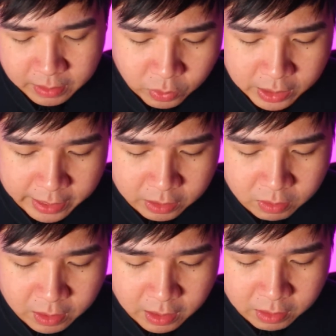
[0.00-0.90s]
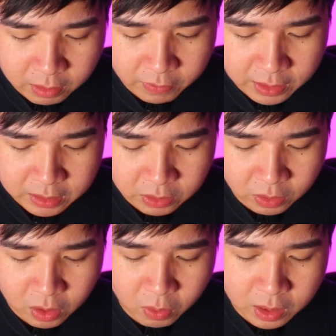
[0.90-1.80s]
Would like to connect devices on
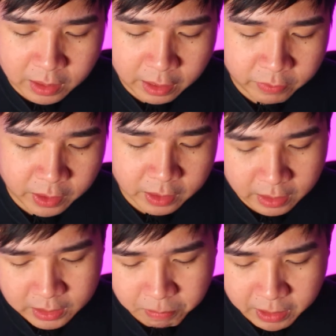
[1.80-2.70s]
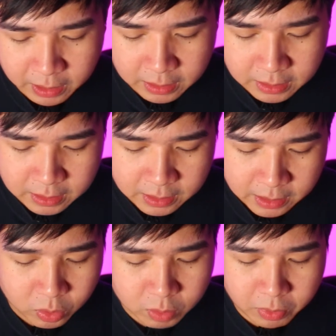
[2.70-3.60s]
your local network? Yes, please.
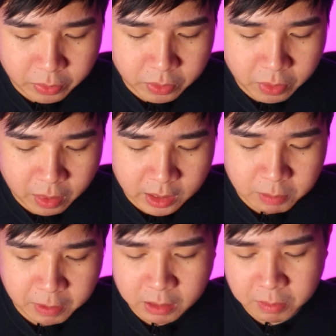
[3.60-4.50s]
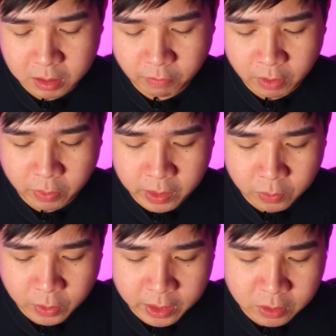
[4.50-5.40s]
Use Bluetooth? Yes, please, because from what
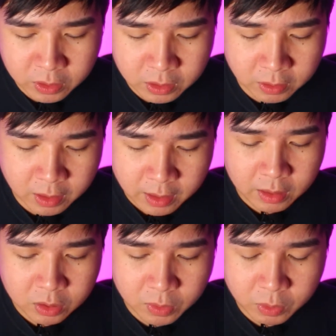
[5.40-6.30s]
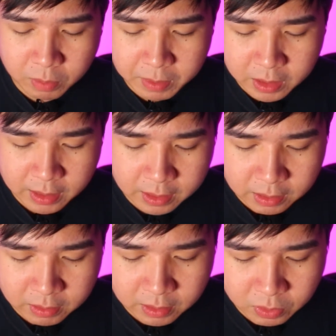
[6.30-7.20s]
I understood, this one will be
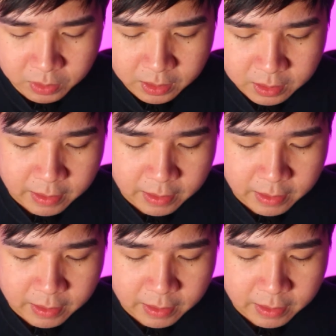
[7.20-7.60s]
connected to this one.